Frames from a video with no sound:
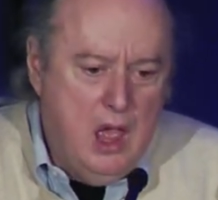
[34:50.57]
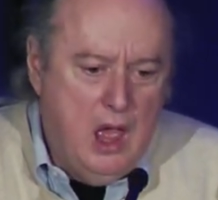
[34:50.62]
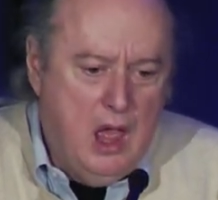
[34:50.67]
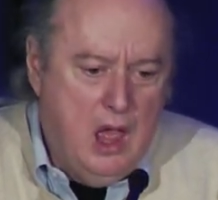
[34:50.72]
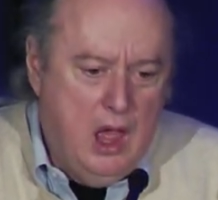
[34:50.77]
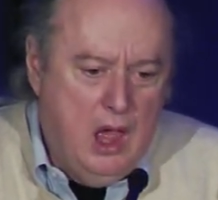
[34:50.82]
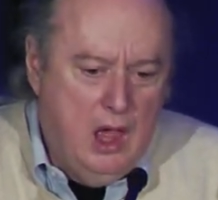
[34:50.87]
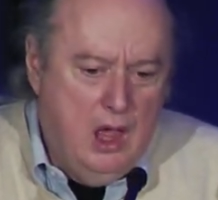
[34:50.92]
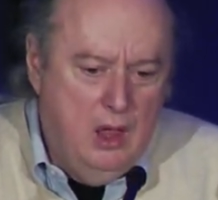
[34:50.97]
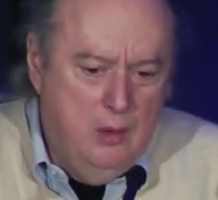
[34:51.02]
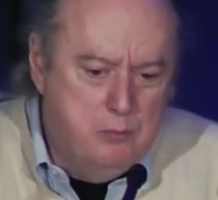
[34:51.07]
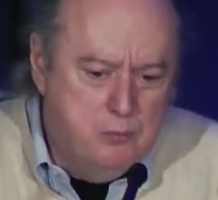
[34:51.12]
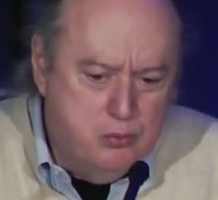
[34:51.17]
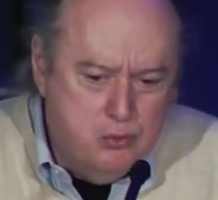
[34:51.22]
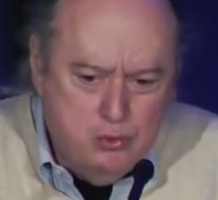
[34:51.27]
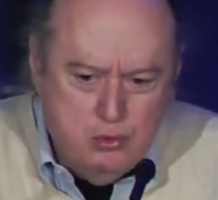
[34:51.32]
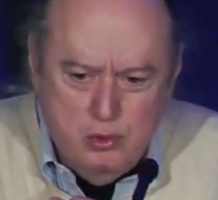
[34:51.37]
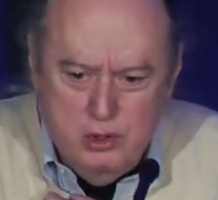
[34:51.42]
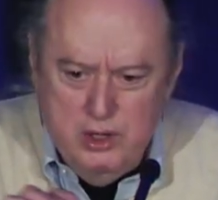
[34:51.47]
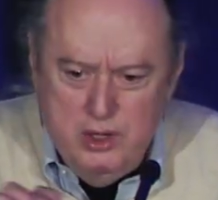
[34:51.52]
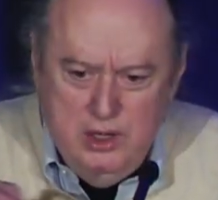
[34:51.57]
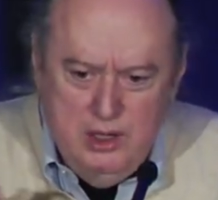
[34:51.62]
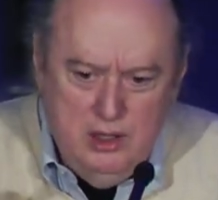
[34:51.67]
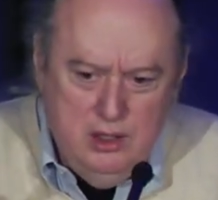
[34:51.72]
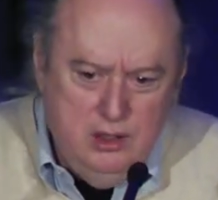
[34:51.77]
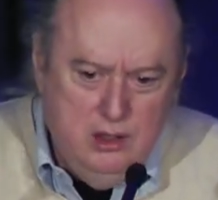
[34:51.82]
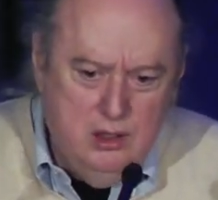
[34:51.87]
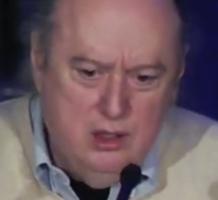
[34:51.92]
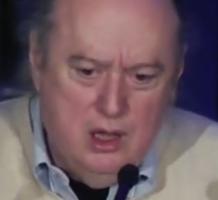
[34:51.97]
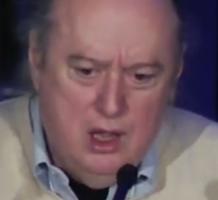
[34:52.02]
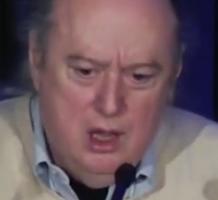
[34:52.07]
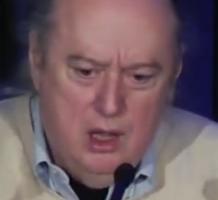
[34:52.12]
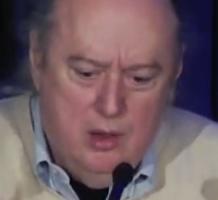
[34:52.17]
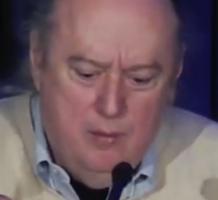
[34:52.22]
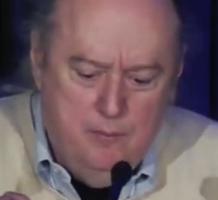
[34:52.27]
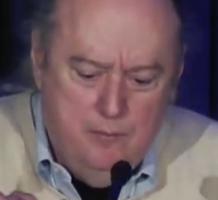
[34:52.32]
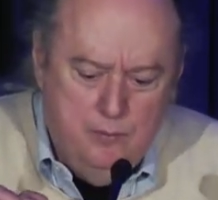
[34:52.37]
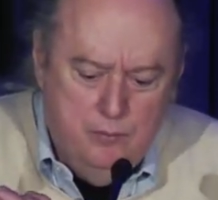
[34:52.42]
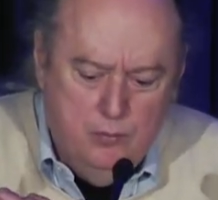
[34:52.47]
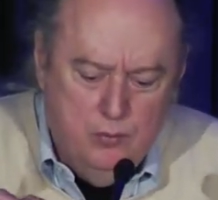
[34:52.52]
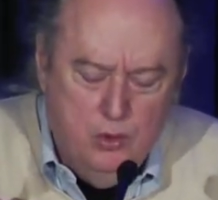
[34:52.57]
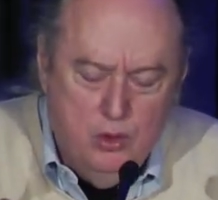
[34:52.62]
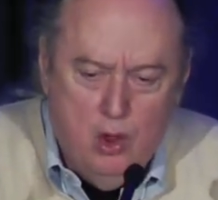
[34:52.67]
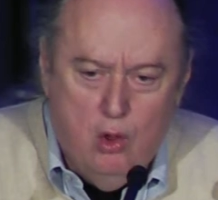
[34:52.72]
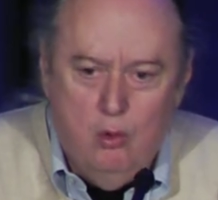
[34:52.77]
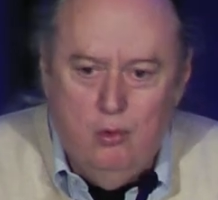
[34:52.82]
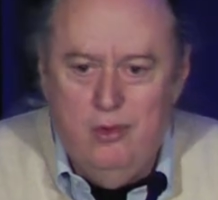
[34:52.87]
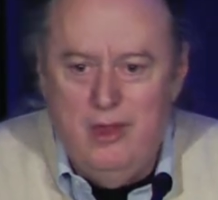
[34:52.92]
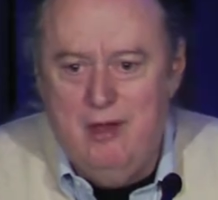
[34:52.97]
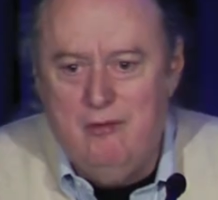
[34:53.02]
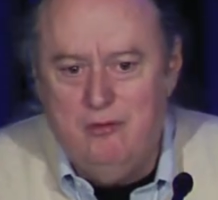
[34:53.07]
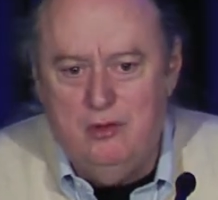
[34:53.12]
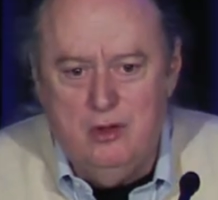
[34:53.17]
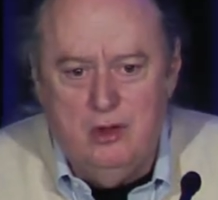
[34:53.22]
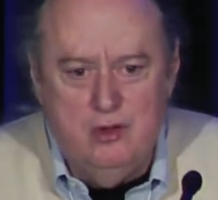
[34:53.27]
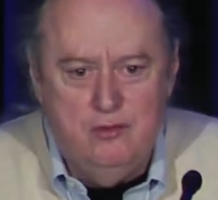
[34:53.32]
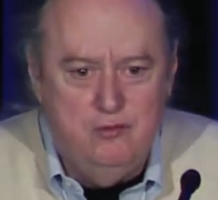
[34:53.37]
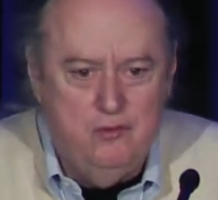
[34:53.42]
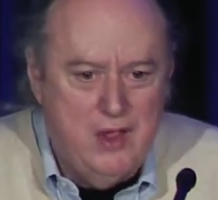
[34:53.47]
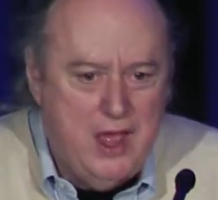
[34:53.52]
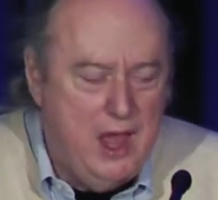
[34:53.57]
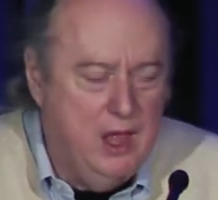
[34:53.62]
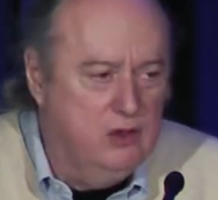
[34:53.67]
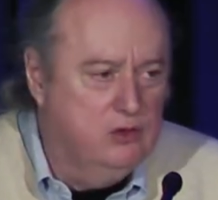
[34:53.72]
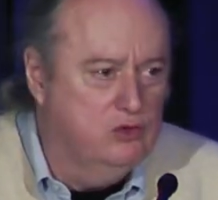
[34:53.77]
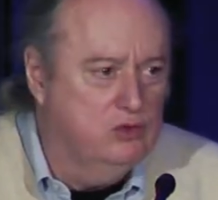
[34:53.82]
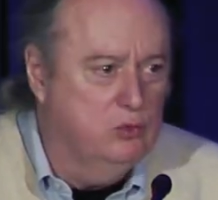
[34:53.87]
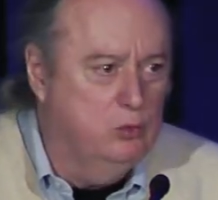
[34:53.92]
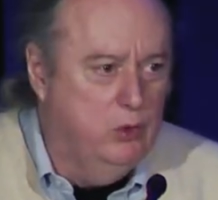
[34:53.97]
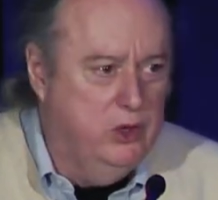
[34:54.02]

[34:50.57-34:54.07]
uh, pretty um, low-level effects,